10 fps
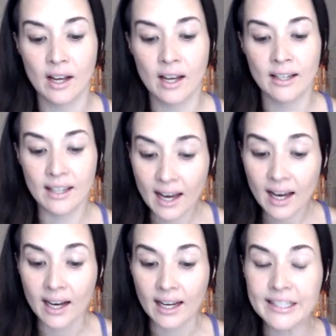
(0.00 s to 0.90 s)

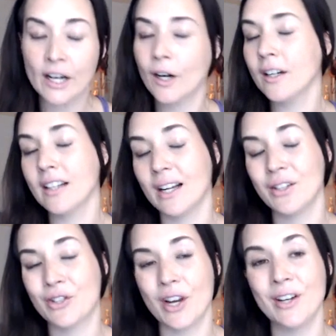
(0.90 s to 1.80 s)
Yeah, it's hard not
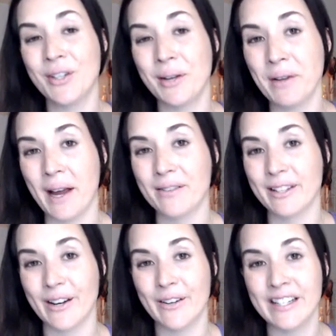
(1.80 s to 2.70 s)
to judge sometimes,
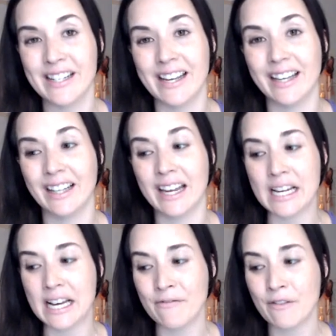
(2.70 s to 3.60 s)
though, isn't it? Like,
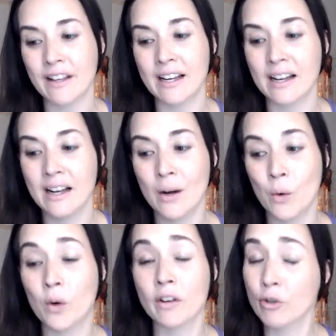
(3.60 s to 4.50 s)
I feel like
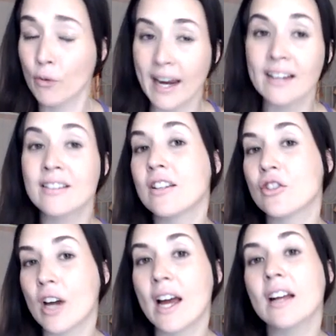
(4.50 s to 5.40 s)
we're trained to
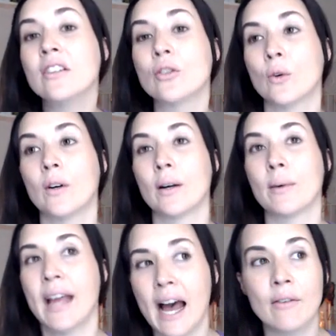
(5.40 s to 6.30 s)
judge, or
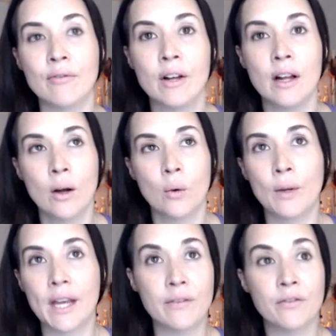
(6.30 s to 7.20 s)
we have, we
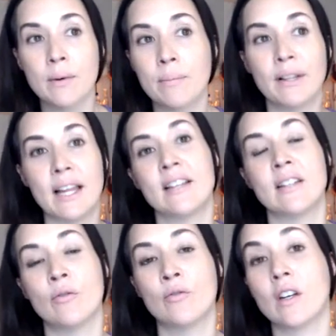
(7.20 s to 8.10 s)
come from a place
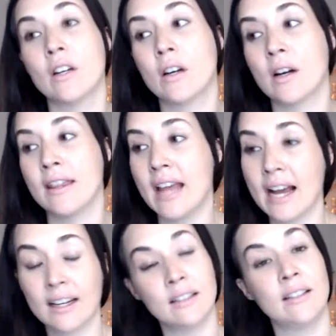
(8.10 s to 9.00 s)
of fear, and
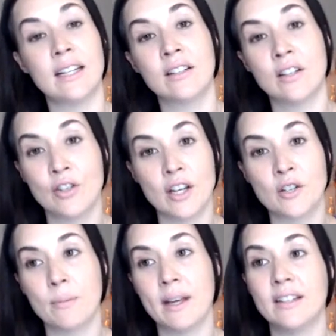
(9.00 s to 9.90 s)
that can lead to
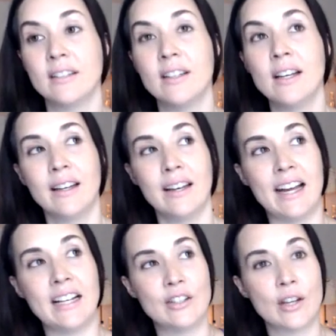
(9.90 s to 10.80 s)
judgment.
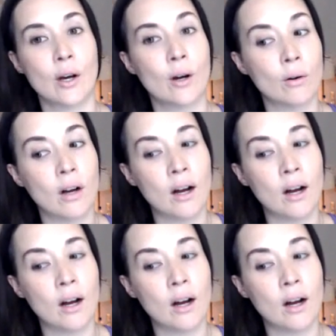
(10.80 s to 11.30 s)
And so